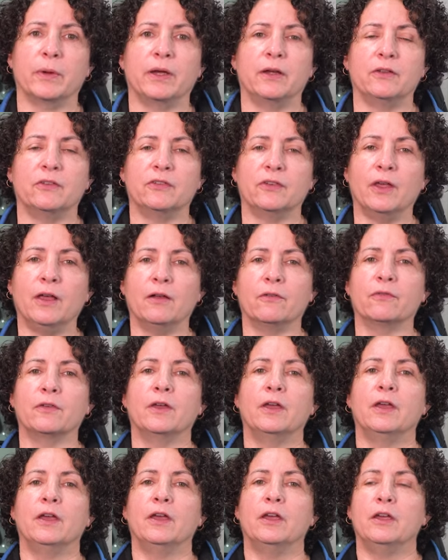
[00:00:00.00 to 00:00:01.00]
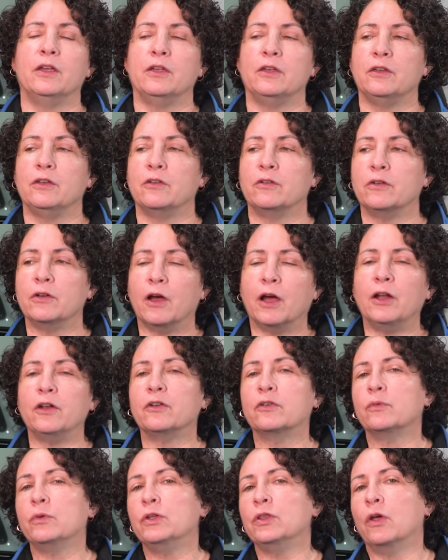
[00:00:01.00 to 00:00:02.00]
by itself, you're
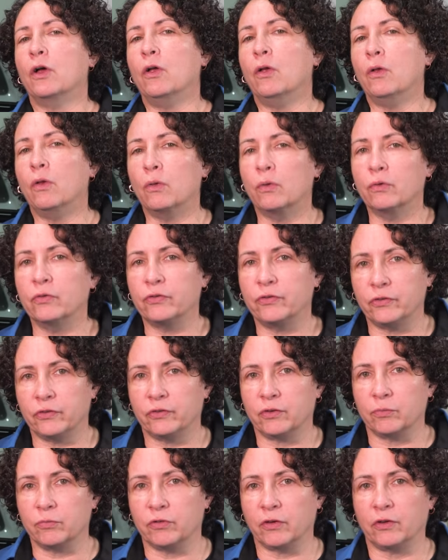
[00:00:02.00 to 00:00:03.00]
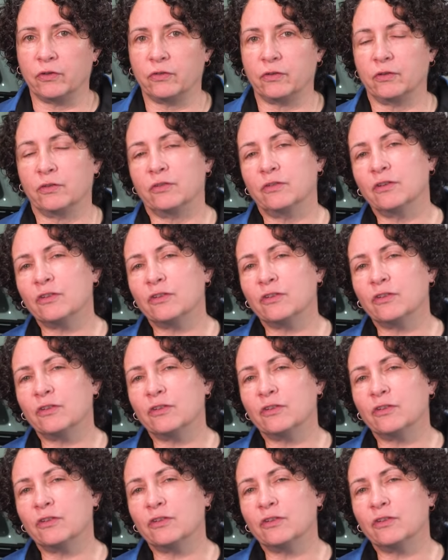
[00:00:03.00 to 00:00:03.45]
not doing the whole system justice.